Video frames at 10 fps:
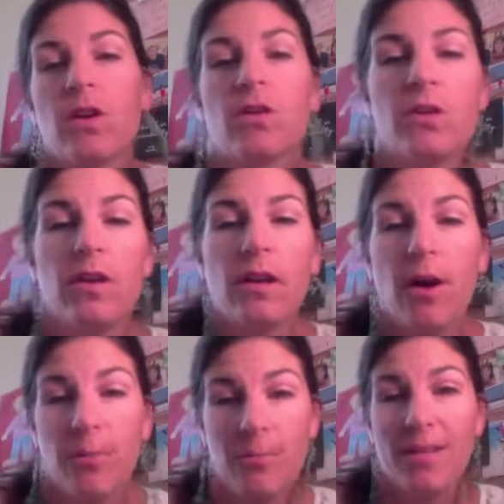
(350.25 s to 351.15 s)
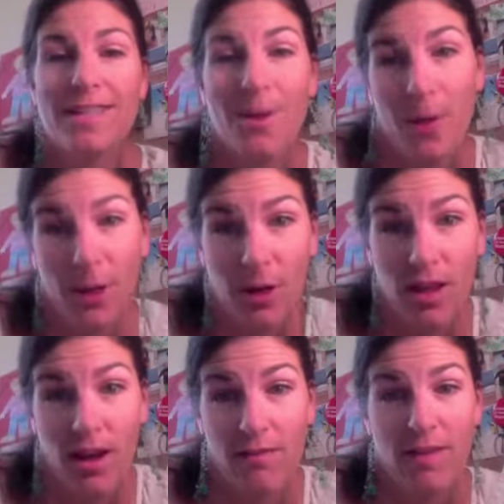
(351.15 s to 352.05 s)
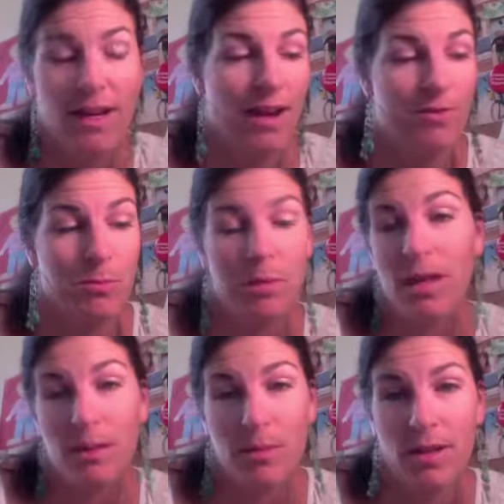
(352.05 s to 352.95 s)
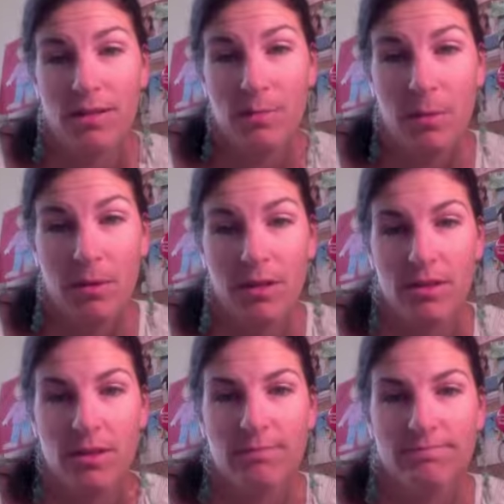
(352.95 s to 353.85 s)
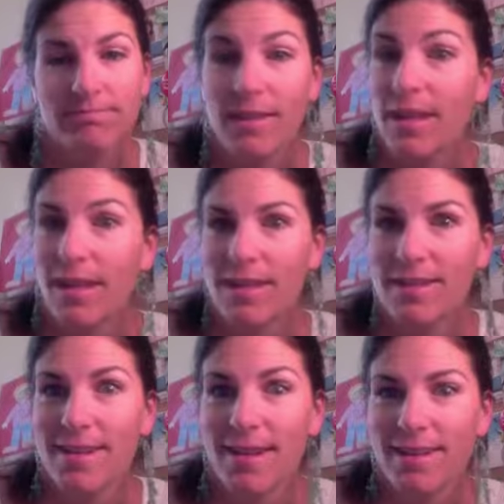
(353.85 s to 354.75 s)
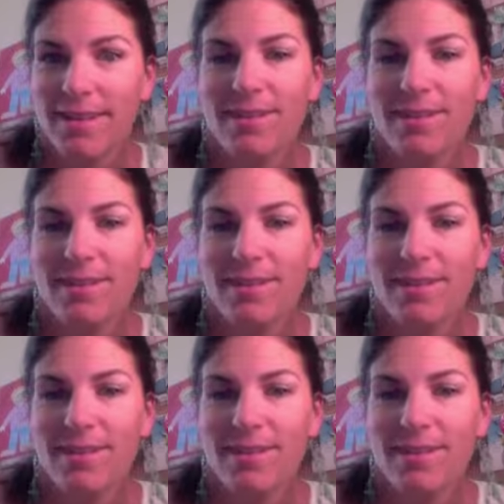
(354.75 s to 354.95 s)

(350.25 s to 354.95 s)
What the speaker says: So there you go. That's how I look alive, and then I have some pink lip gloss in my purse, and it is done.